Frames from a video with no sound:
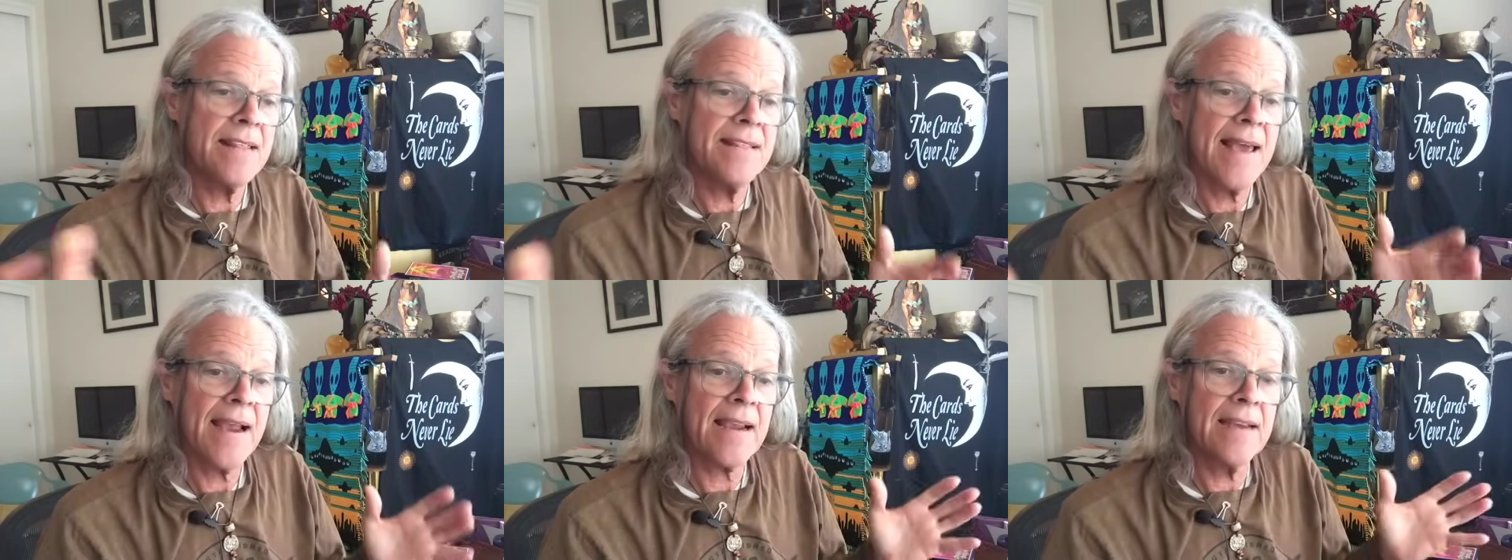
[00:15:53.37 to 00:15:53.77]

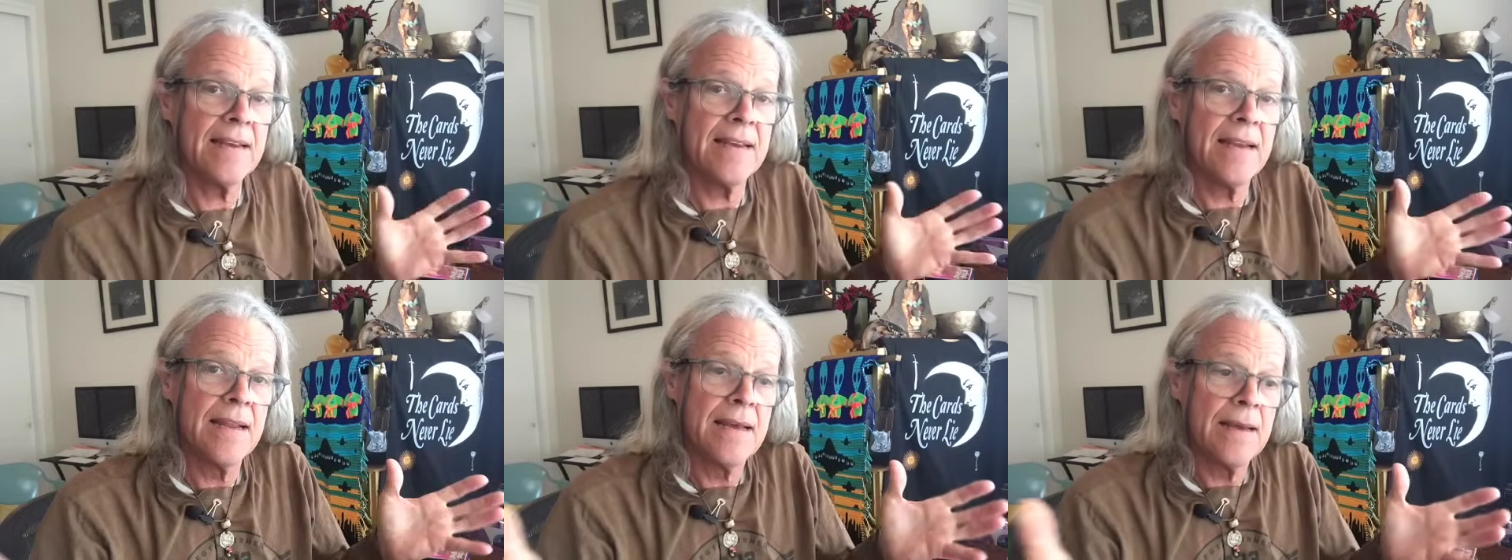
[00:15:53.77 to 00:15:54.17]
that
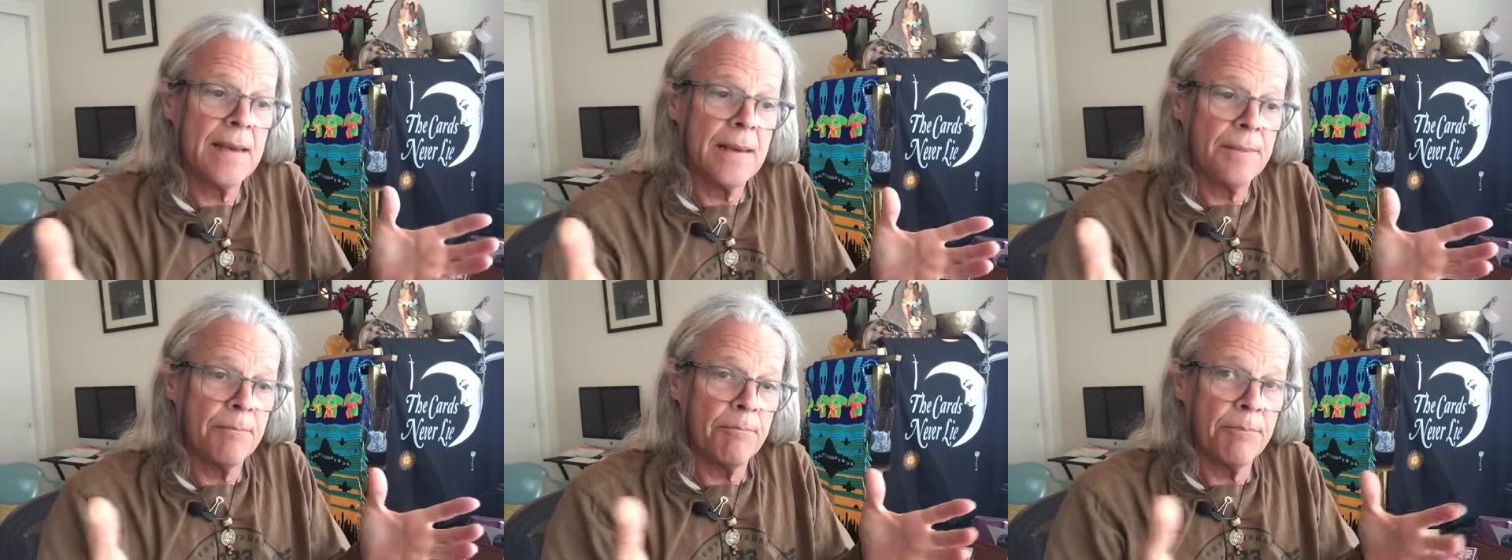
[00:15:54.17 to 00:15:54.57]
can
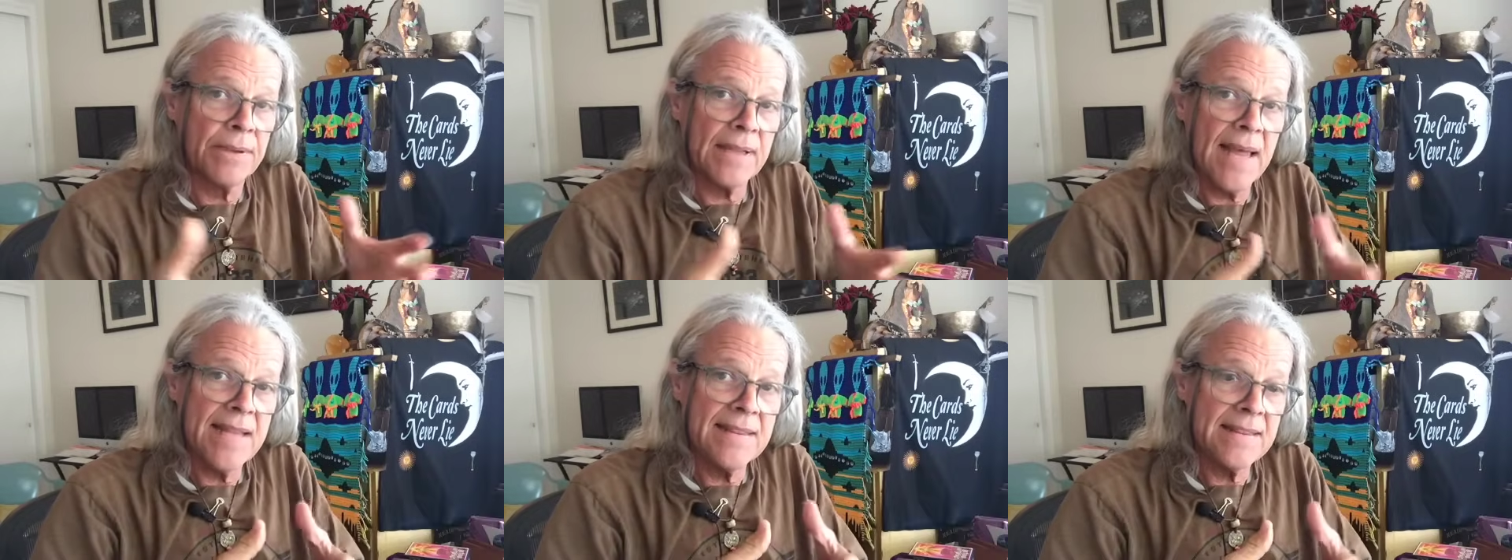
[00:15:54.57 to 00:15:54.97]

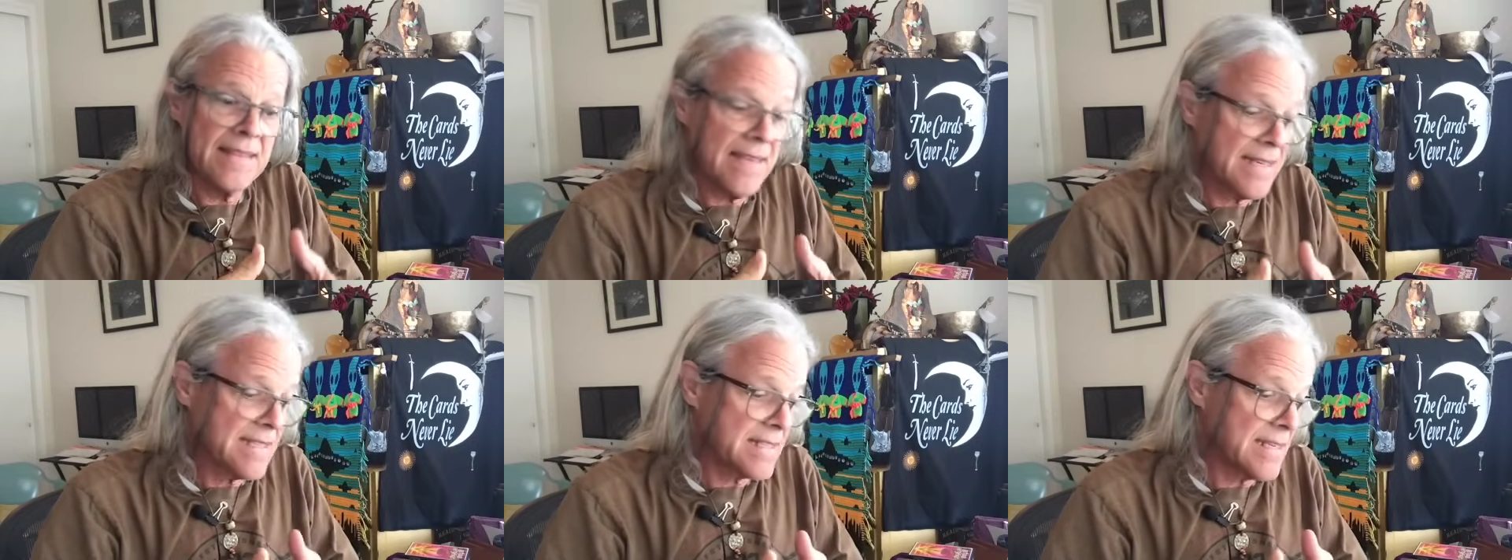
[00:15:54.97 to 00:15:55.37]
blend
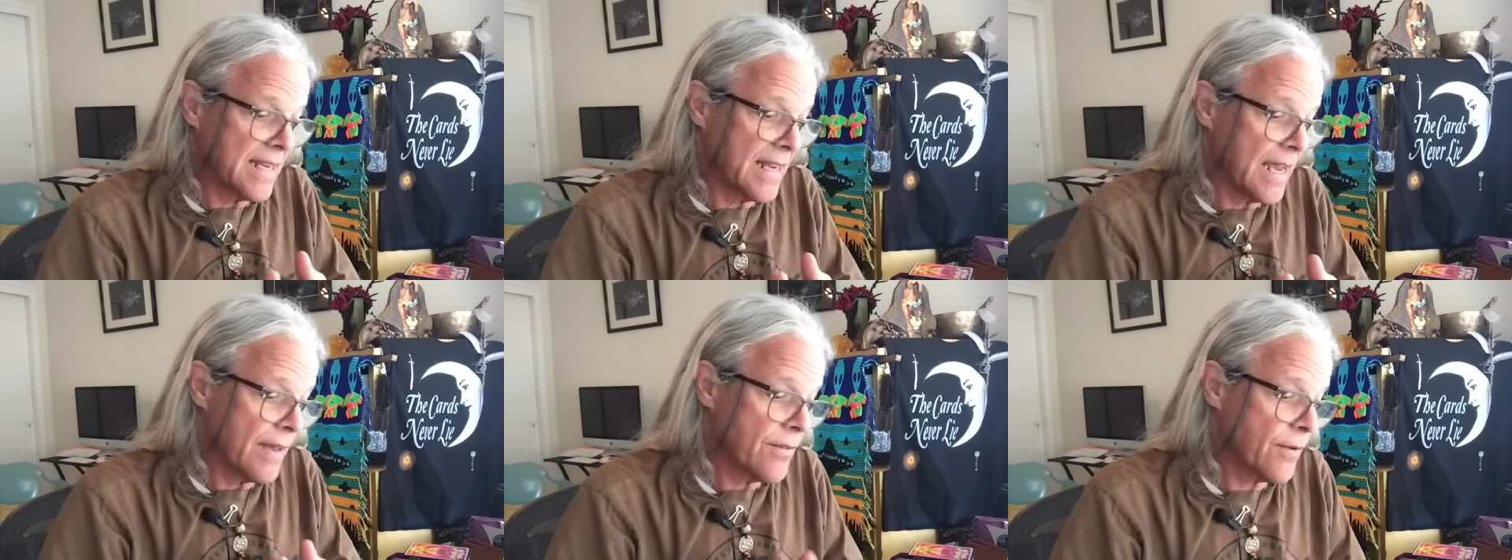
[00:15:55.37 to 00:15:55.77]
things
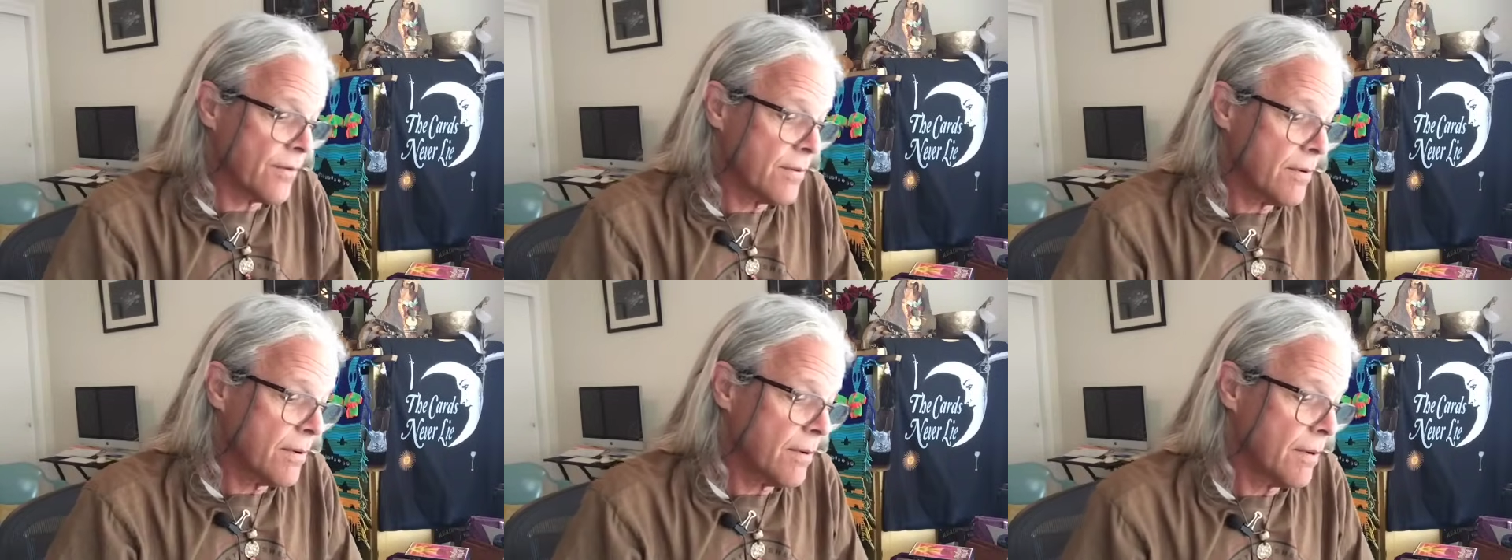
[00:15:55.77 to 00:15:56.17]
together,